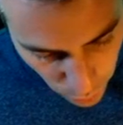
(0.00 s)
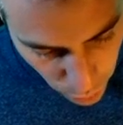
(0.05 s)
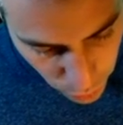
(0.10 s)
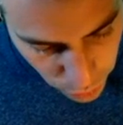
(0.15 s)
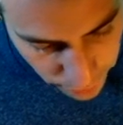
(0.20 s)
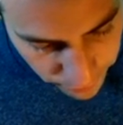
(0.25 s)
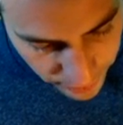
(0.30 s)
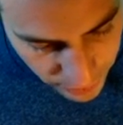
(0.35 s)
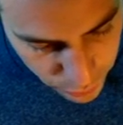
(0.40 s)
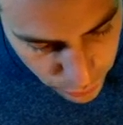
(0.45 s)
All
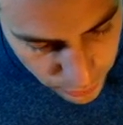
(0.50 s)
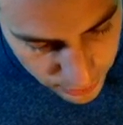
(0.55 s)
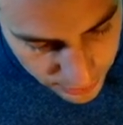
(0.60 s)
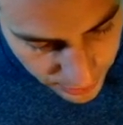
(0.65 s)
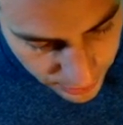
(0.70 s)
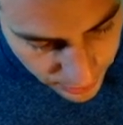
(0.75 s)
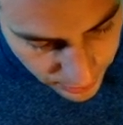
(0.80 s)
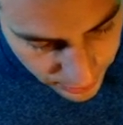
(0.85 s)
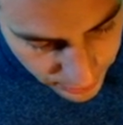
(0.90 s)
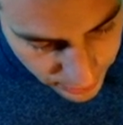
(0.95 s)
the values
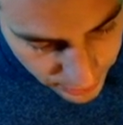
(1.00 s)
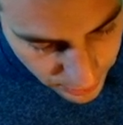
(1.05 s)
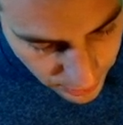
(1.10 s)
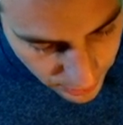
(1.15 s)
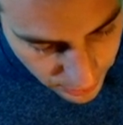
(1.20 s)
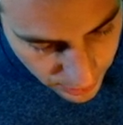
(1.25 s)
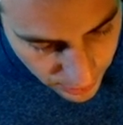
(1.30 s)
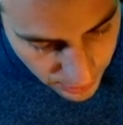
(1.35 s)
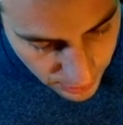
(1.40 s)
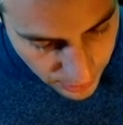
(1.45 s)
are
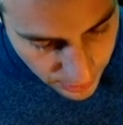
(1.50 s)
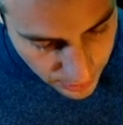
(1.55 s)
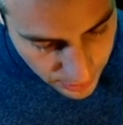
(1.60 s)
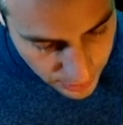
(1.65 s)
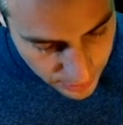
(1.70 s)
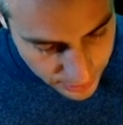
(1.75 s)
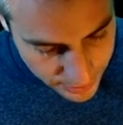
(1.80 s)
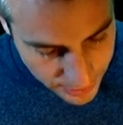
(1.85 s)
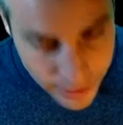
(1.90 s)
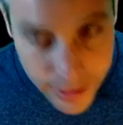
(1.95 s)
here.
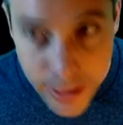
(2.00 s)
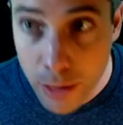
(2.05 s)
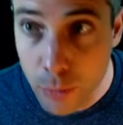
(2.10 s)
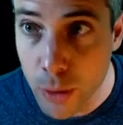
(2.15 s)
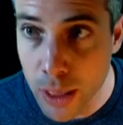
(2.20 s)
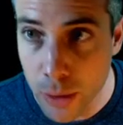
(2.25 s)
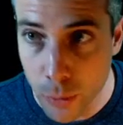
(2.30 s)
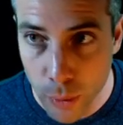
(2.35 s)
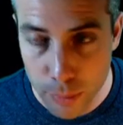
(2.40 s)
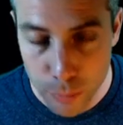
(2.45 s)
Then I
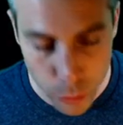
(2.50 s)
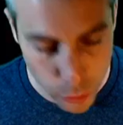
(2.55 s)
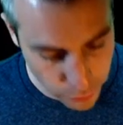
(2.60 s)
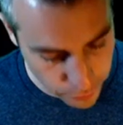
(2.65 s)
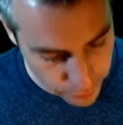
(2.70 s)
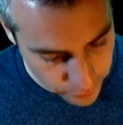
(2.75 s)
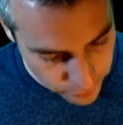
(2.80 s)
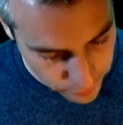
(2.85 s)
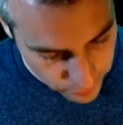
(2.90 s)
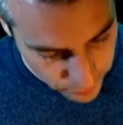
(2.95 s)
will
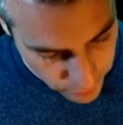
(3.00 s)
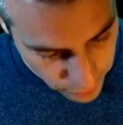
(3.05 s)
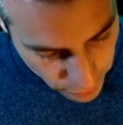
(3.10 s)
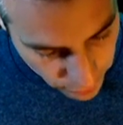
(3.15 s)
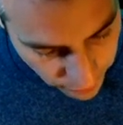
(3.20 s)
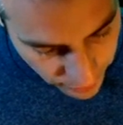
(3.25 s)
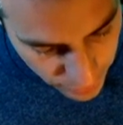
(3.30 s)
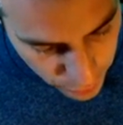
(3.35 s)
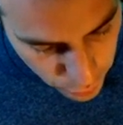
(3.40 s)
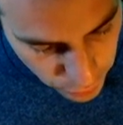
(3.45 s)
remove
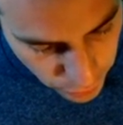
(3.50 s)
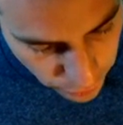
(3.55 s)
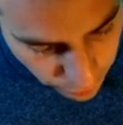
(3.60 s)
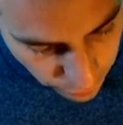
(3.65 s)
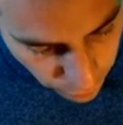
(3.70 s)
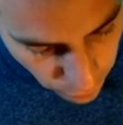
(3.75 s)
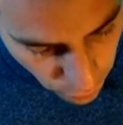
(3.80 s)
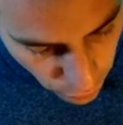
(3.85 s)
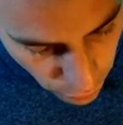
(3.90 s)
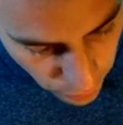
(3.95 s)
the values
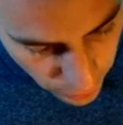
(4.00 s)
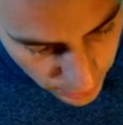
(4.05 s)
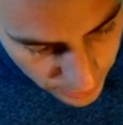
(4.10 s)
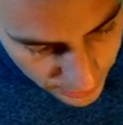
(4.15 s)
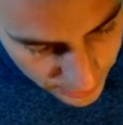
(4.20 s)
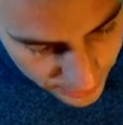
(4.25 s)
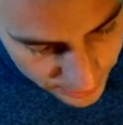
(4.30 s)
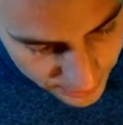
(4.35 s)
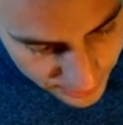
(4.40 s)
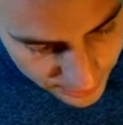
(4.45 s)
4 and